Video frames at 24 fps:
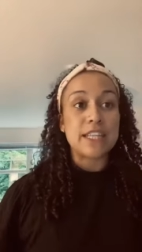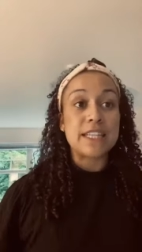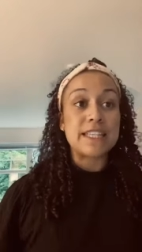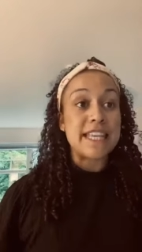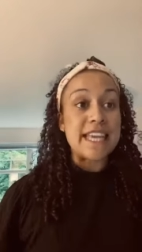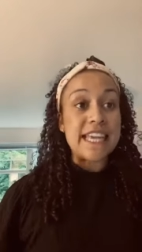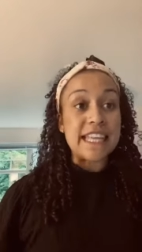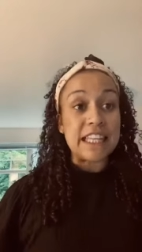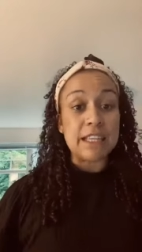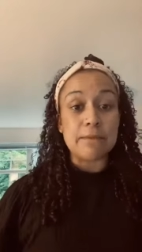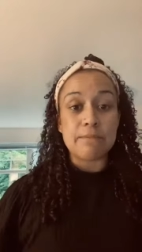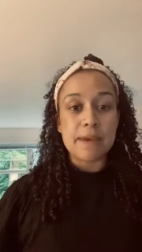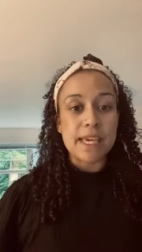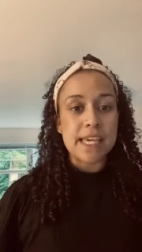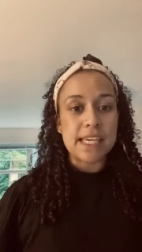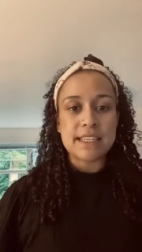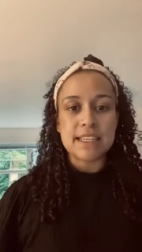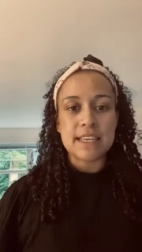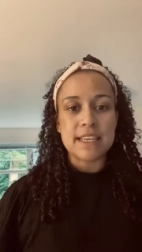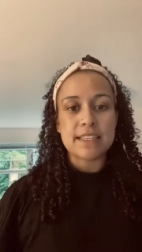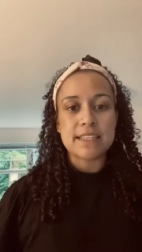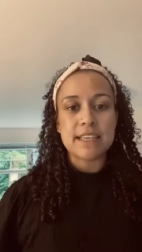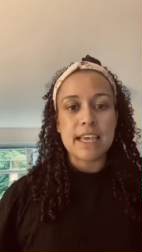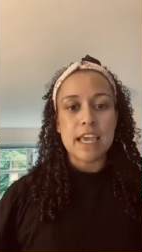a daily
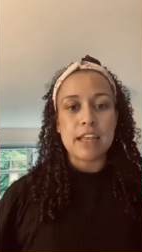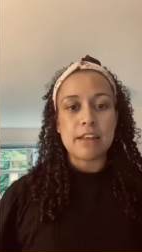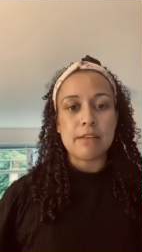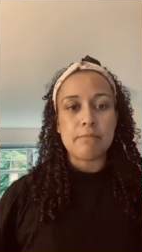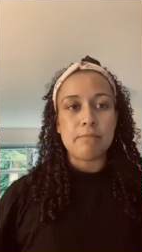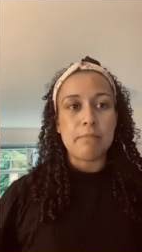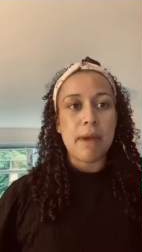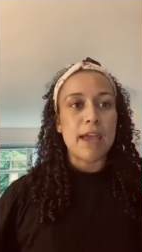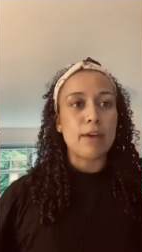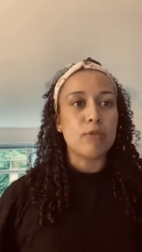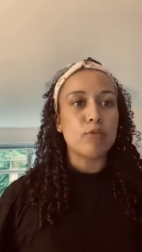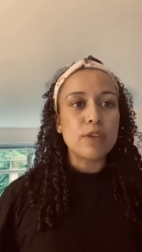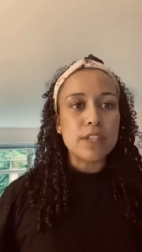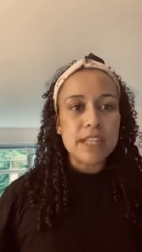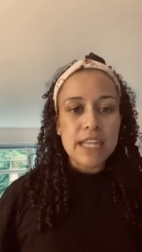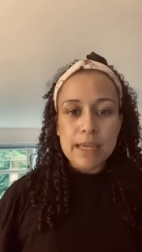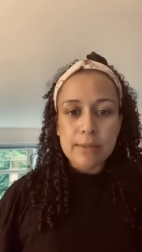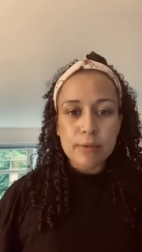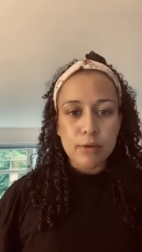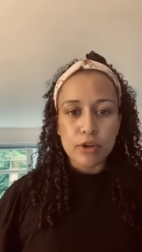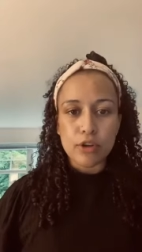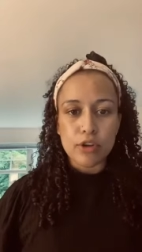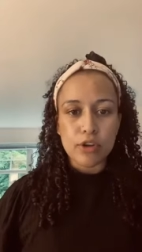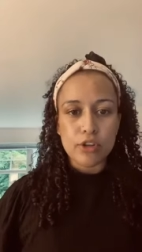basis in my own
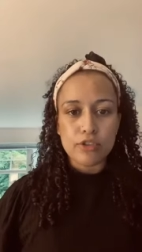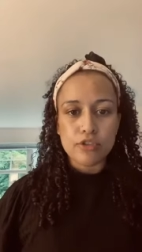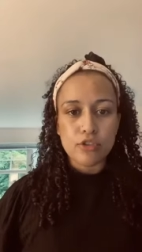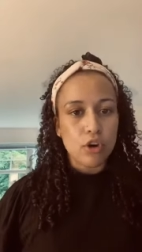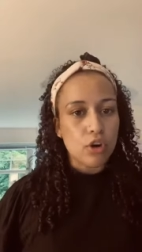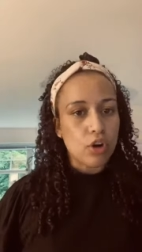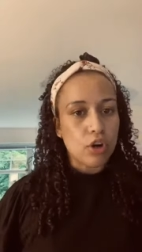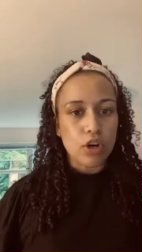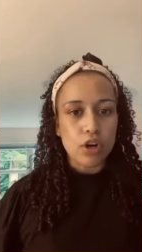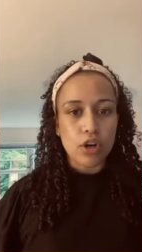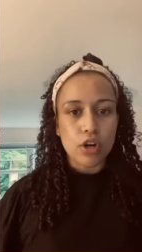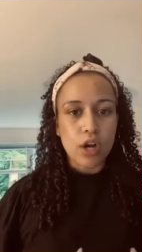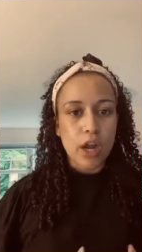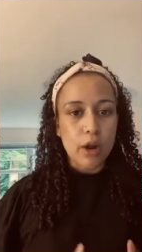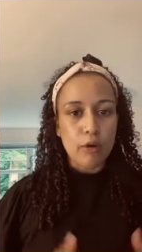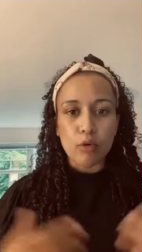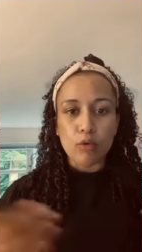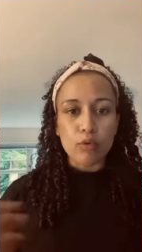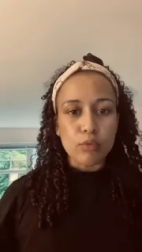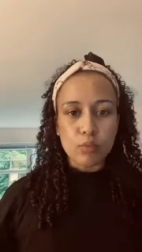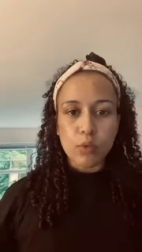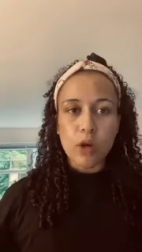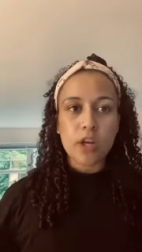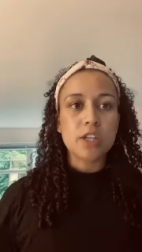neighbourhood or our
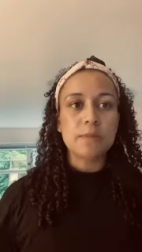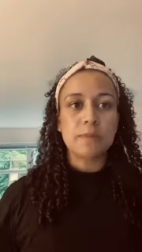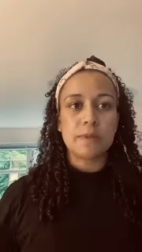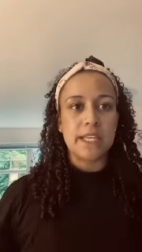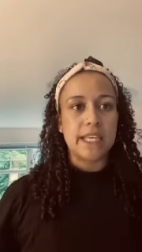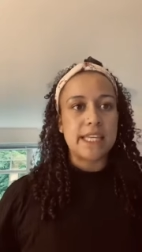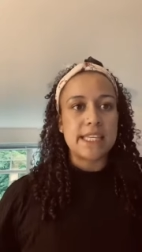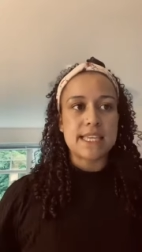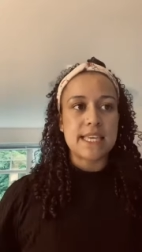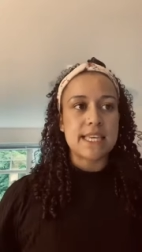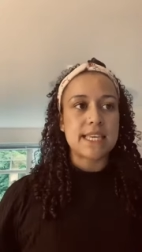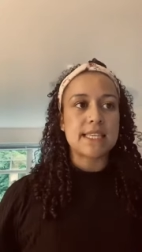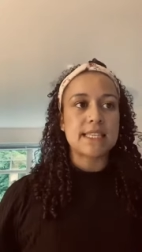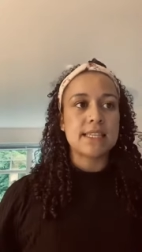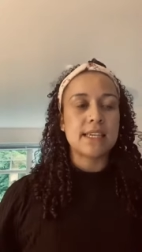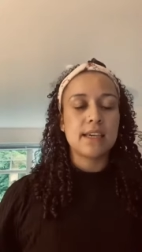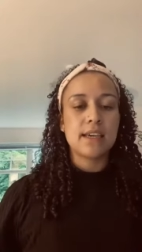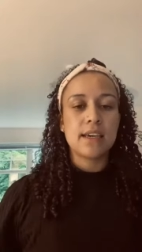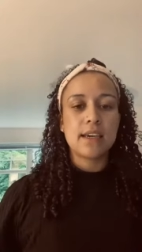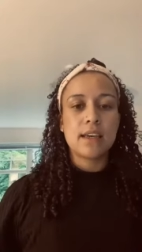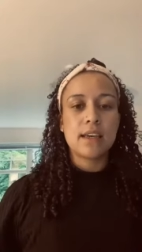own workplaces.